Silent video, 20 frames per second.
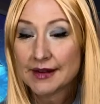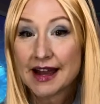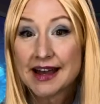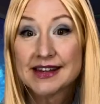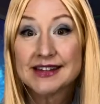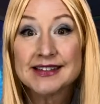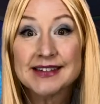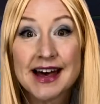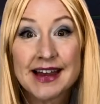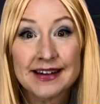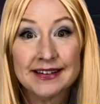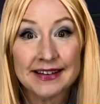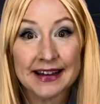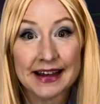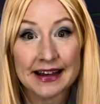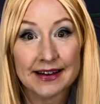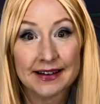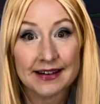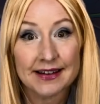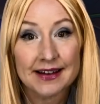
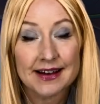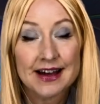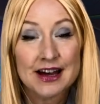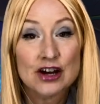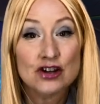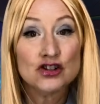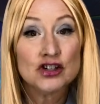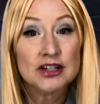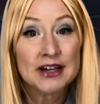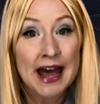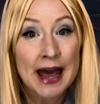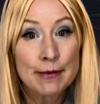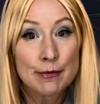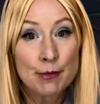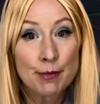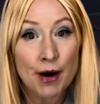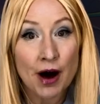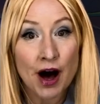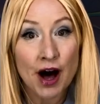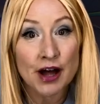Suddenly, she came
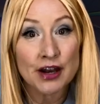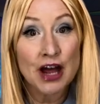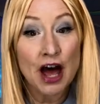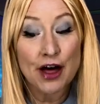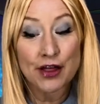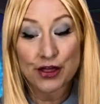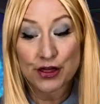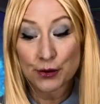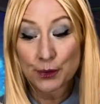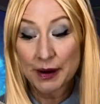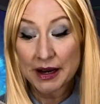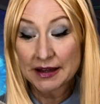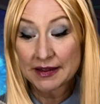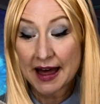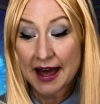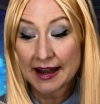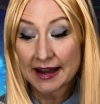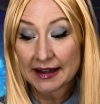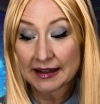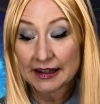upon a
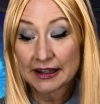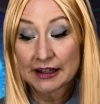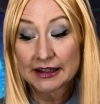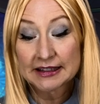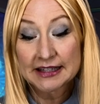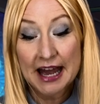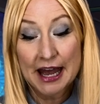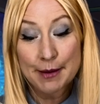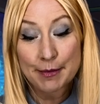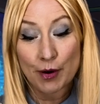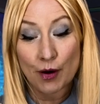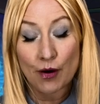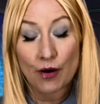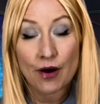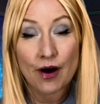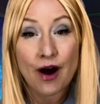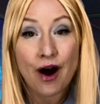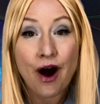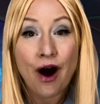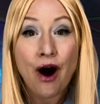three-legged little table,
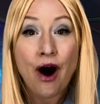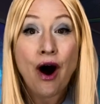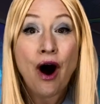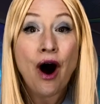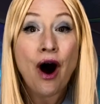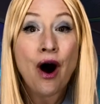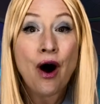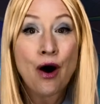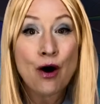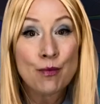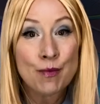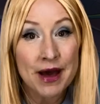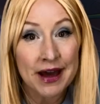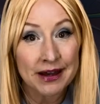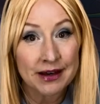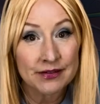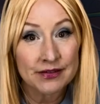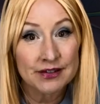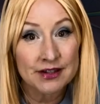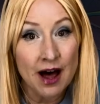all
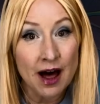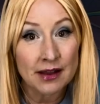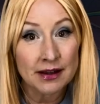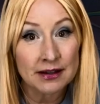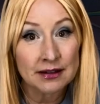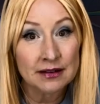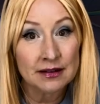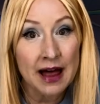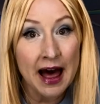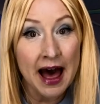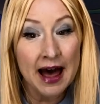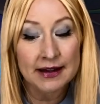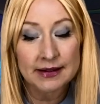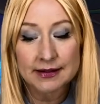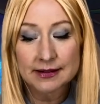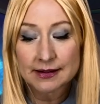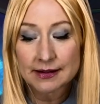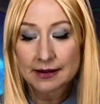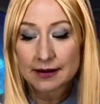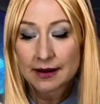made of solid
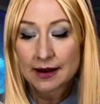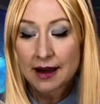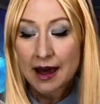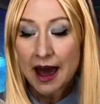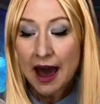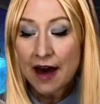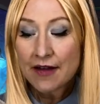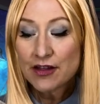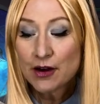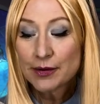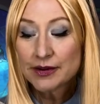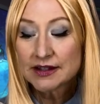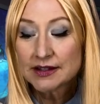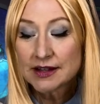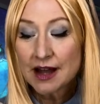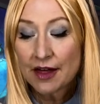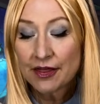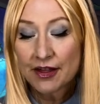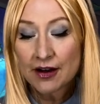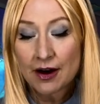glass, and there was
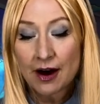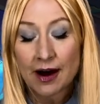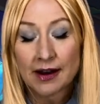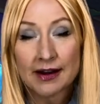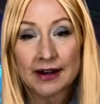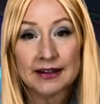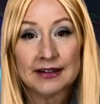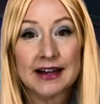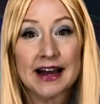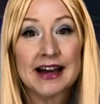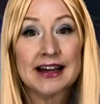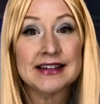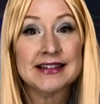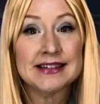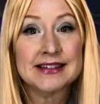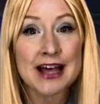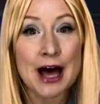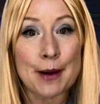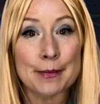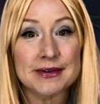nothing on it
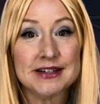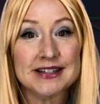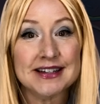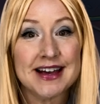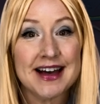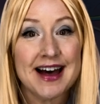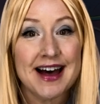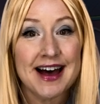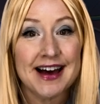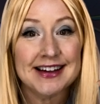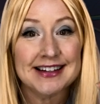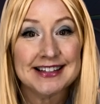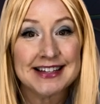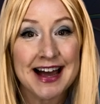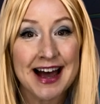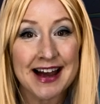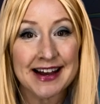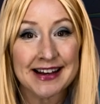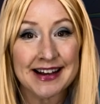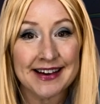except a
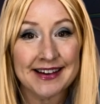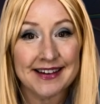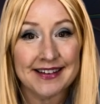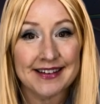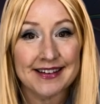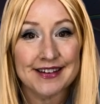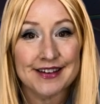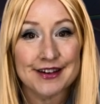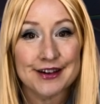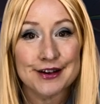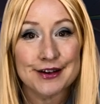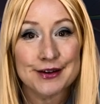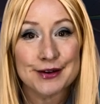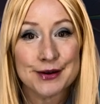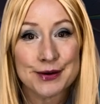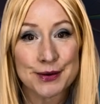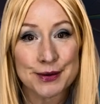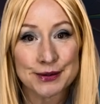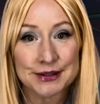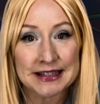tiny
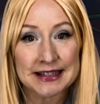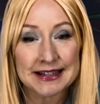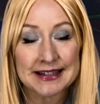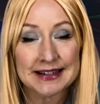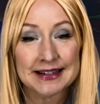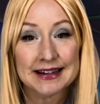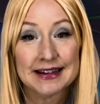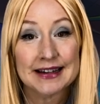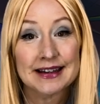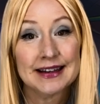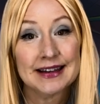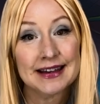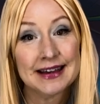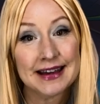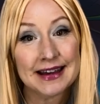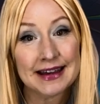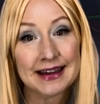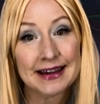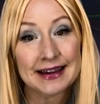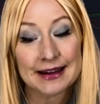golden
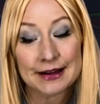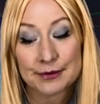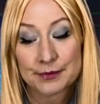key